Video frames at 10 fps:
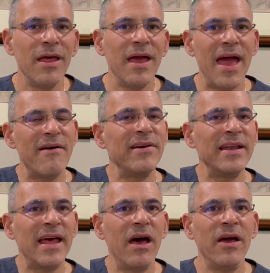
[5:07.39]
Having
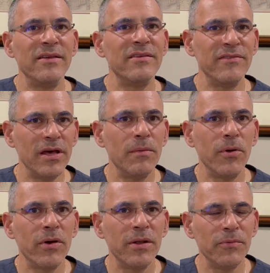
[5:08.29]
that ice available
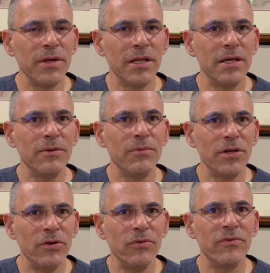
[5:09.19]
can really
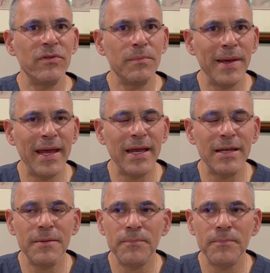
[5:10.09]
reduce the pain.